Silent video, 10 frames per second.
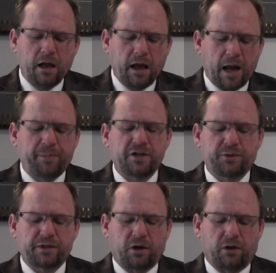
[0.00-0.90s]
At Biz
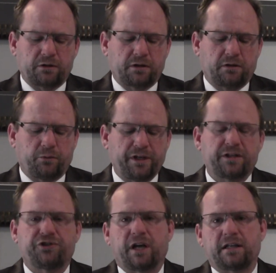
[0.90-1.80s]
Results, we
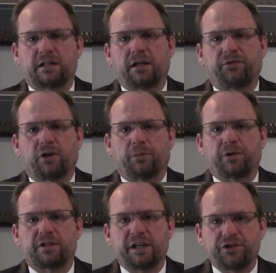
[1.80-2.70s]
suggest that if there are
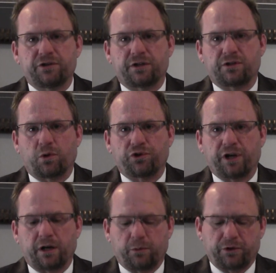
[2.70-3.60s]
procedures
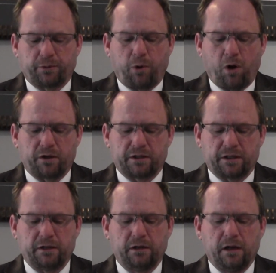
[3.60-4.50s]
associated with your
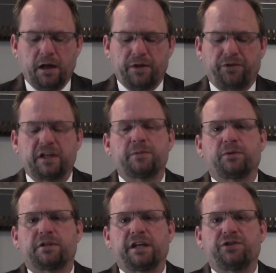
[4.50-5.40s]
policy, that these
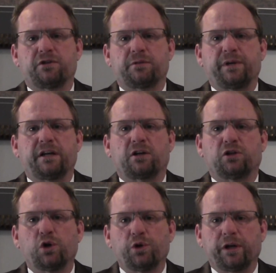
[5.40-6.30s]
procedures be
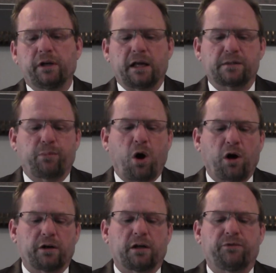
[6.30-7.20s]
included as
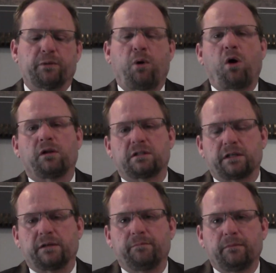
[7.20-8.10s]
part of your
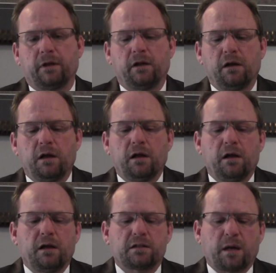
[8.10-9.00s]
policy.
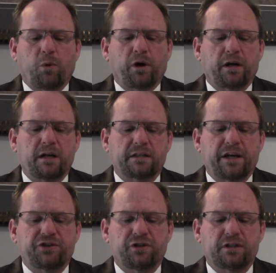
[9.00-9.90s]
Some
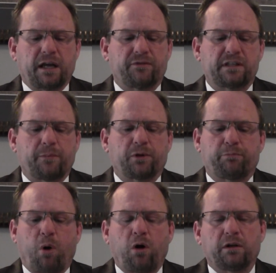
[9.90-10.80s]
organizations have
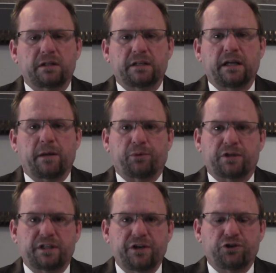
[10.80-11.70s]
separate policy and
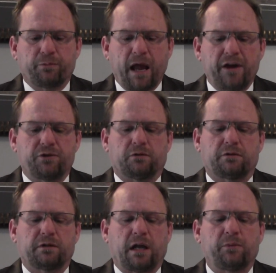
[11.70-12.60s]
procedure
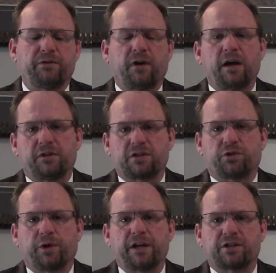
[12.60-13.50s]
manuals, and we find this
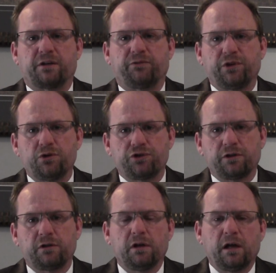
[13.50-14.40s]
creates
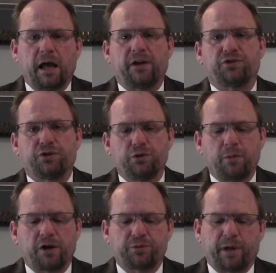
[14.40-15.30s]
confusion and too
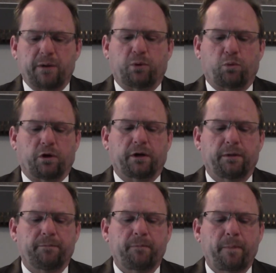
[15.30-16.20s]
much paperwork.
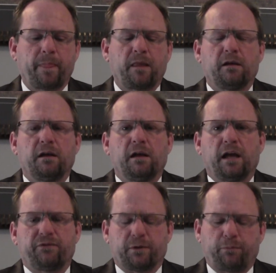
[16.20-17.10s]

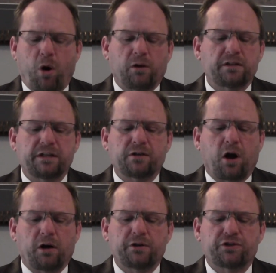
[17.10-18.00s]
If your policies
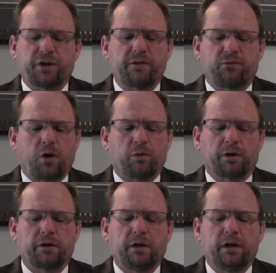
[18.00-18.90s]
aren't
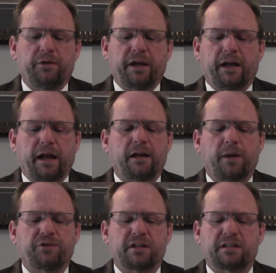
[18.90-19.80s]
straightforward, they can end
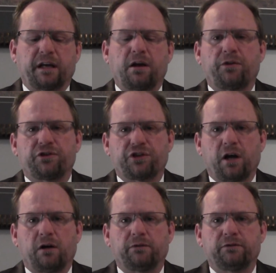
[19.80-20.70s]
up just sitting on the
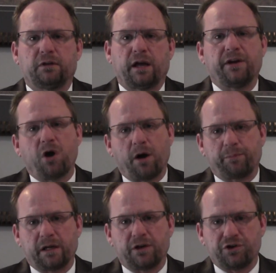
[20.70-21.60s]
shelf and not
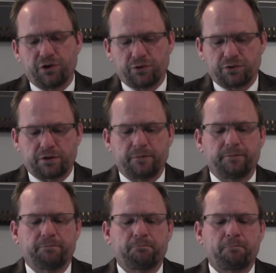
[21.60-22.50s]
being used.
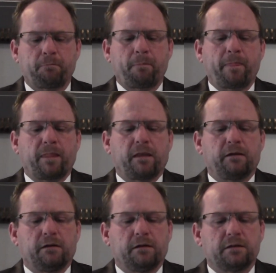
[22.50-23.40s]

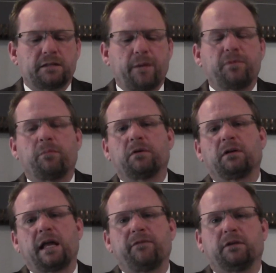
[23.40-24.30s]
Step number
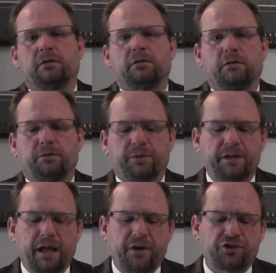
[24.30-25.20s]
11,
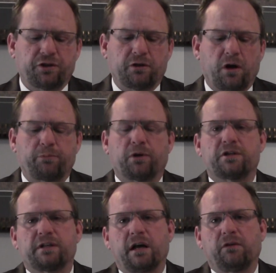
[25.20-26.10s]
retention on
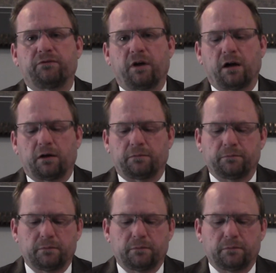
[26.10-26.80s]
personnel file.